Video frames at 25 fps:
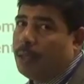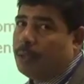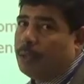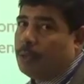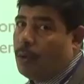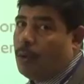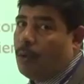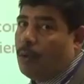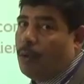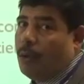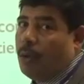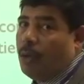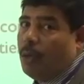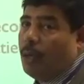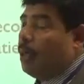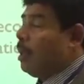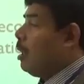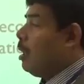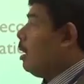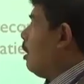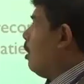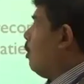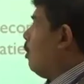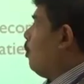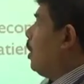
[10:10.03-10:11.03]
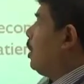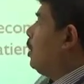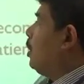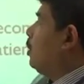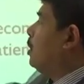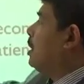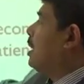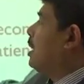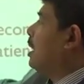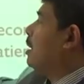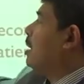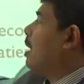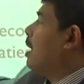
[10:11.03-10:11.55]
So when
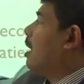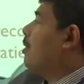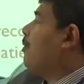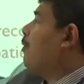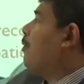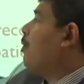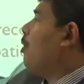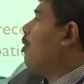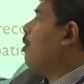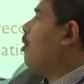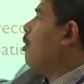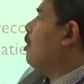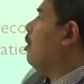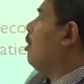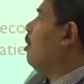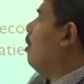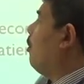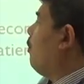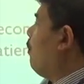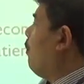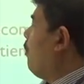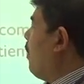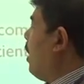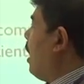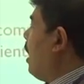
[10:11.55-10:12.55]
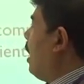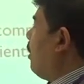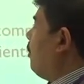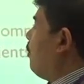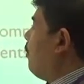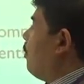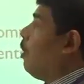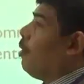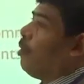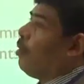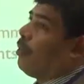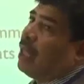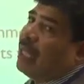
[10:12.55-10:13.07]
you see that 4 of
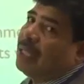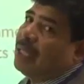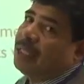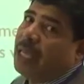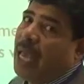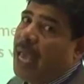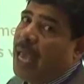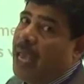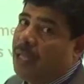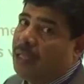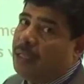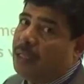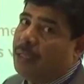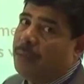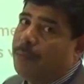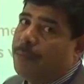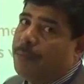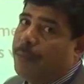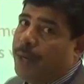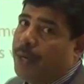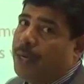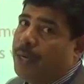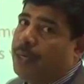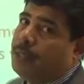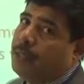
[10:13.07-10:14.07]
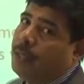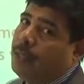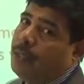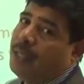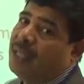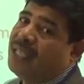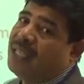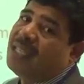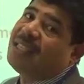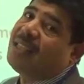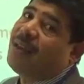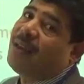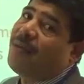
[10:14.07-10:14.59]
5, oh, that's 80%,
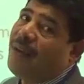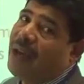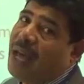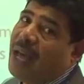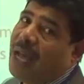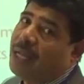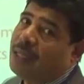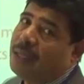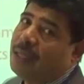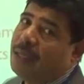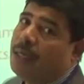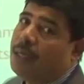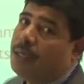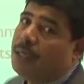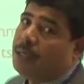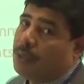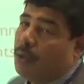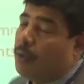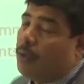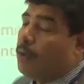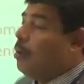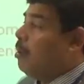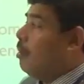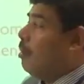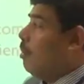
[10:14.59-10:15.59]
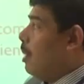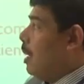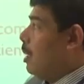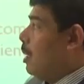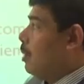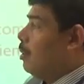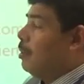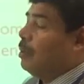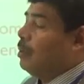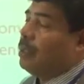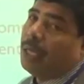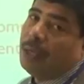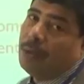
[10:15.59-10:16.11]
this is the fact. So why
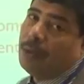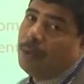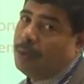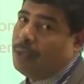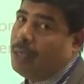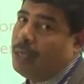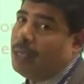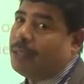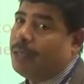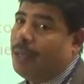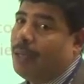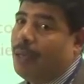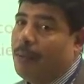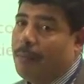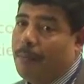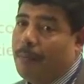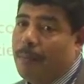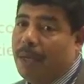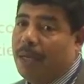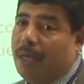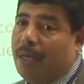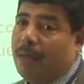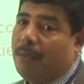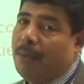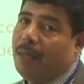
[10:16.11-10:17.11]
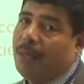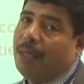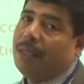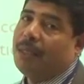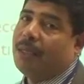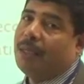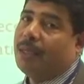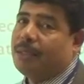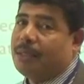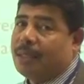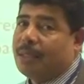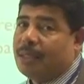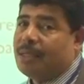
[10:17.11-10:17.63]
don't I use it? Many
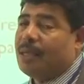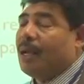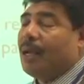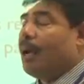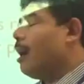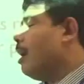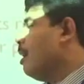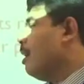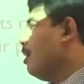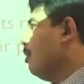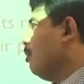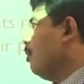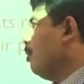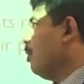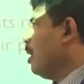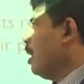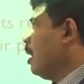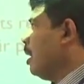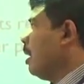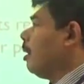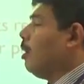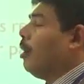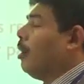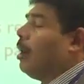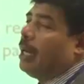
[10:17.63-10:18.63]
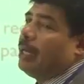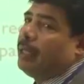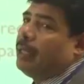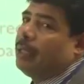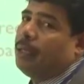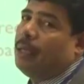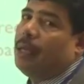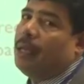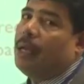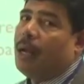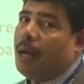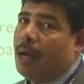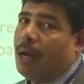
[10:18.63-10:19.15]
dentists are using
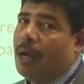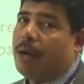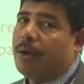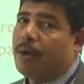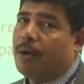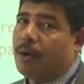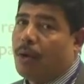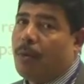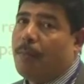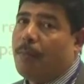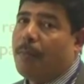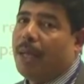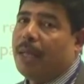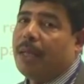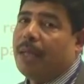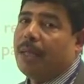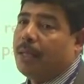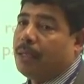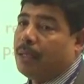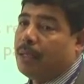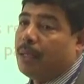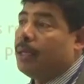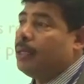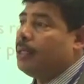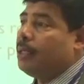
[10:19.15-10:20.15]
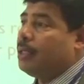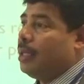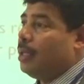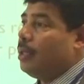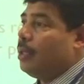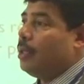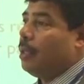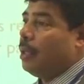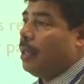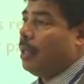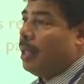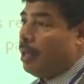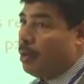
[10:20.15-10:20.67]
one, are recommending that
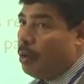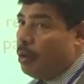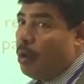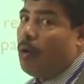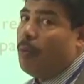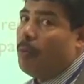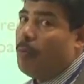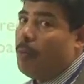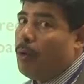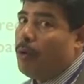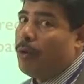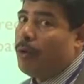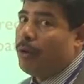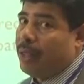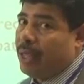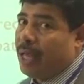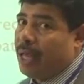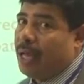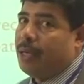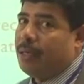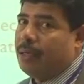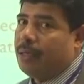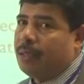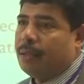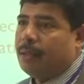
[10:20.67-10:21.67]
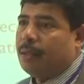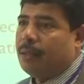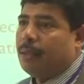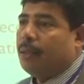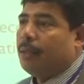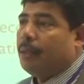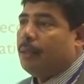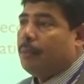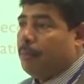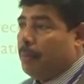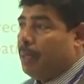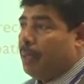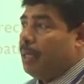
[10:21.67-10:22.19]
they know more than
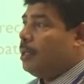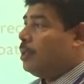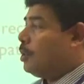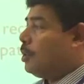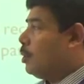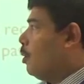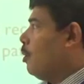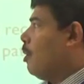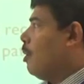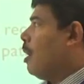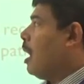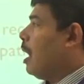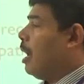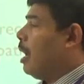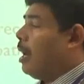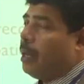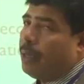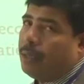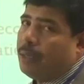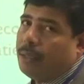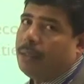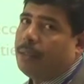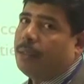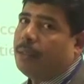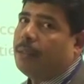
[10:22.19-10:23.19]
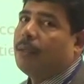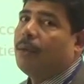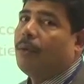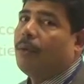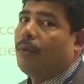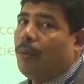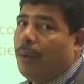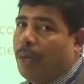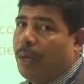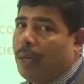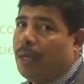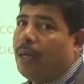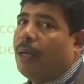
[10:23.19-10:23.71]
me, so I
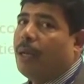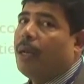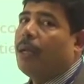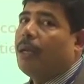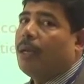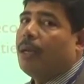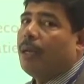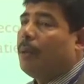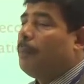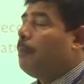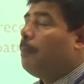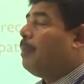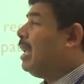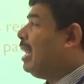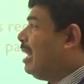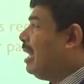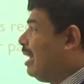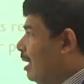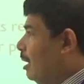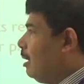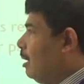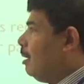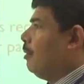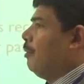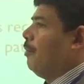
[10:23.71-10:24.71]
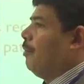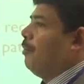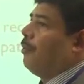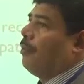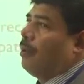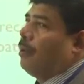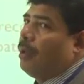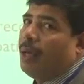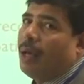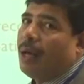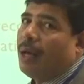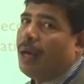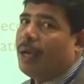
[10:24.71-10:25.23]
will believe,
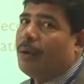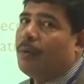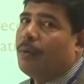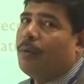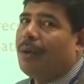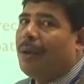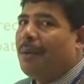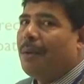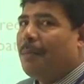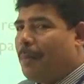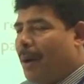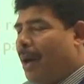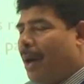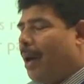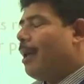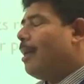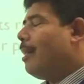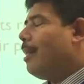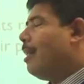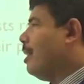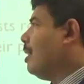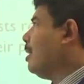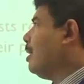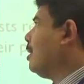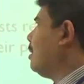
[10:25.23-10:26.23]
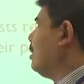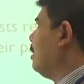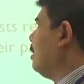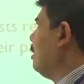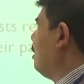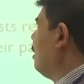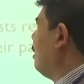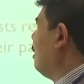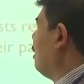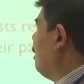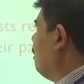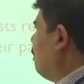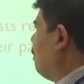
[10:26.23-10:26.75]
I will buy
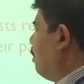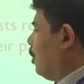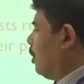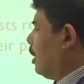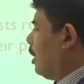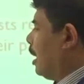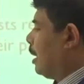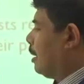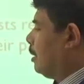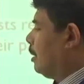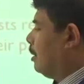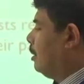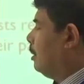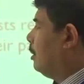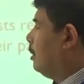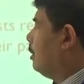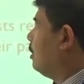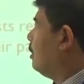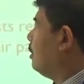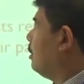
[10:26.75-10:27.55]
this product.